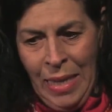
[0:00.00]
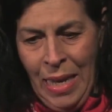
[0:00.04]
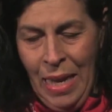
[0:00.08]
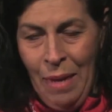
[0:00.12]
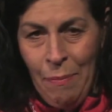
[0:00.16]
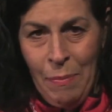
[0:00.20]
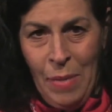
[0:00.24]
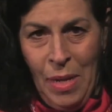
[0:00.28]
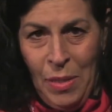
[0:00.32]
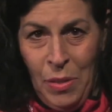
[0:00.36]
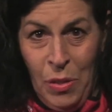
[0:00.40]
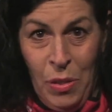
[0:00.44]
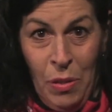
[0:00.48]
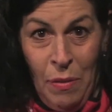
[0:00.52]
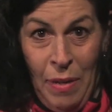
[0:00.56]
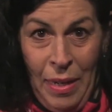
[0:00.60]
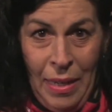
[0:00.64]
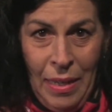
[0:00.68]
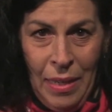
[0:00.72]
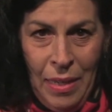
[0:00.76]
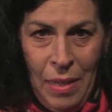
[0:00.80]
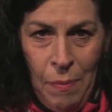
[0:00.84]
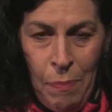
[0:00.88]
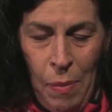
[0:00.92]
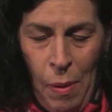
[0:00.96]
I'm not sure I
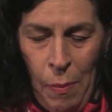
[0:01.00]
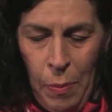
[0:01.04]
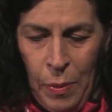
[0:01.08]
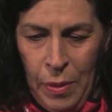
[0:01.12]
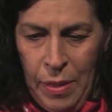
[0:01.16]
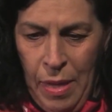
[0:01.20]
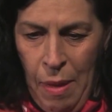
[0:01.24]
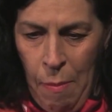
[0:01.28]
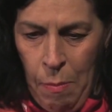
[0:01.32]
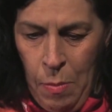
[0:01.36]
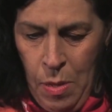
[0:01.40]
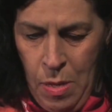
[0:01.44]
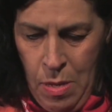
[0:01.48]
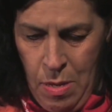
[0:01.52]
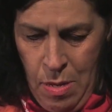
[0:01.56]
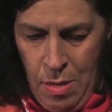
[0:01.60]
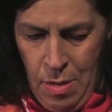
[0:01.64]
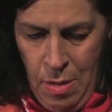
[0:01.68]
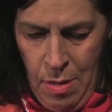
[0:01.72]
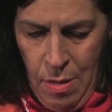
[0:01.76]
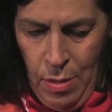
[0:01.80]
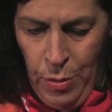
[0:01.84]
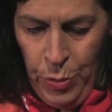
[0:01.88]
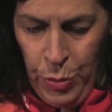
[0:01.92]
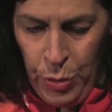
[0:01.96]
can keep up with them.
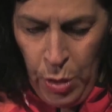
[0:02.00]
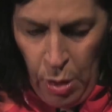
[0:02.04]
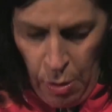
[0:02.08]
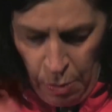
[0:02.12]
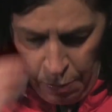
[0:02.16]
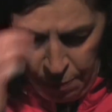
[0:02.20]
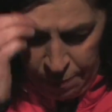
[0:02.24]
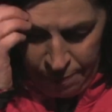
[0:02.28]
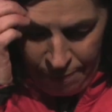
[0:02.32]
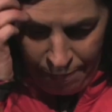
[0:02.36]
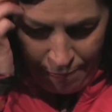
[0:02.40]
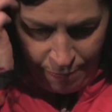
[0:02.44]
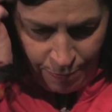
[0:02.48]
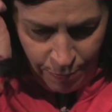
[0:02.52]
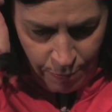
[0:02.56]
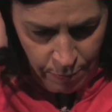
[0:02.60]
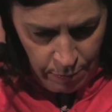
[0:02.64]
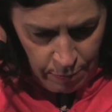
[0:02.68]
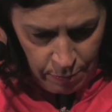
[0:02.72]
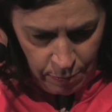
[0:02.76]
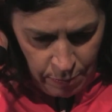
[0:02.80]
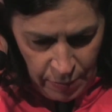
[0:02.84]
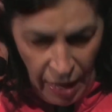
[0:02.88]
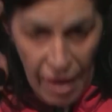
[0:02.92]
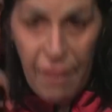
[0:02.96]
So,
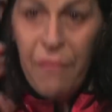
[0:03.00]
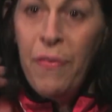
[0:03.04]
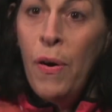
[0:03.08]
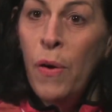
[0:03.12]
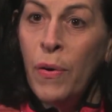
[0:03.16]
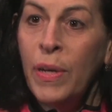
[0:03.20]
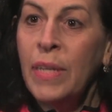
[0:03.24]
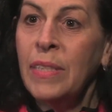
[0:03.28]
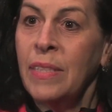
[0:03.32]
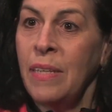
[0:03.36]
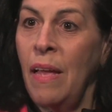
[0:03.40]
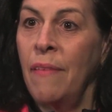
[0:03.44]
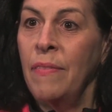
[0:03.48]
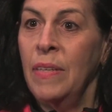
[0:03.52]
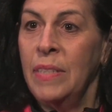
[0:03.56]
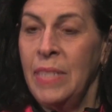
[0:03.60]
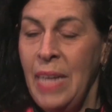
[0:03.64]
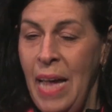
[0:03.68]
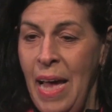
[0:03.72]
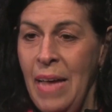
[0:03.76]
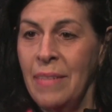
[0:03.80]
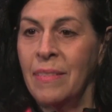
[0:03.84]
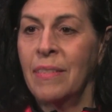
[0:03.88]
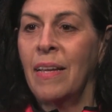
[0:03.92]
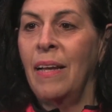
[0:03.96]
I focus on the
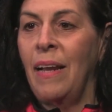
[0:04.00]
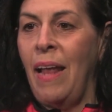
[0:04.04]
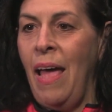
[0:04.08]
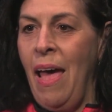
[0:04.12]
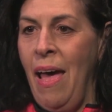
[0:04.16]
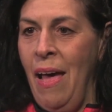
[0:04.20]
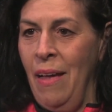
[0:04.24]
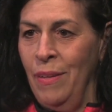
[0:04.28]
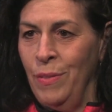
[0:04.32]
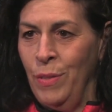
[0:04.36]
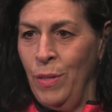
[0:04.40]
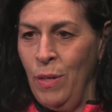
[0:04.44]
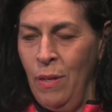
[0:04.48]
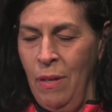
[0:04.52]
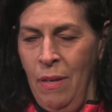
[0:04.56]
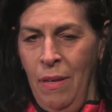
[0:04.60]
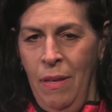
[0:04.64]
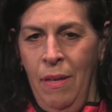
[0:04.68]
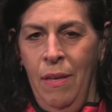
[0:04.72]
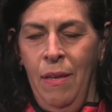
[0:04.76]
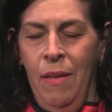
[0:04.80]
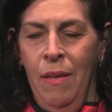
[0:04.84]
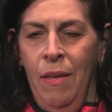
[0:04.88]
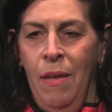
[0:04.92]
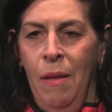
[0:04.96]
task at hand,
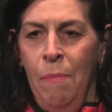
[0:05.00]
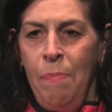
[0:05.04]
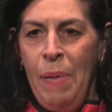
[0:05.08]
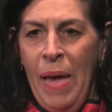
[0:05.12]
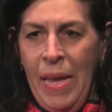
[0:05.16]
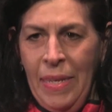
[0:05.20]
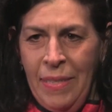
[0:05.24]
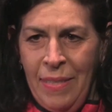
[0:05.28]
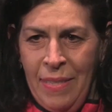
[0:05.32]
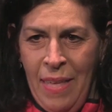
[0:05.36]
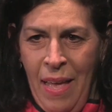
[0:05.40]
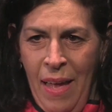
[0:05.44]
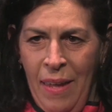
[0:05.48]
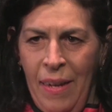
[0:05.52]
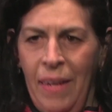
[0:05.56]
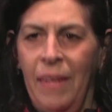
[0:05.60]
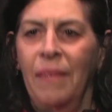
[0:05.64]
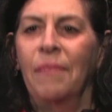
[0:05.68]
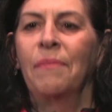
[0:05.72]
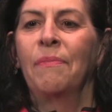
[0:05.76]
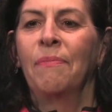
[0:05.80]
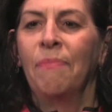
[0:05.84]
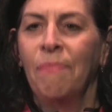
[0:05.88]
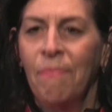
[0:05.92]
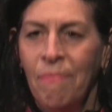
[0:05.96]

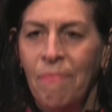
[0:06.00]
pacelining.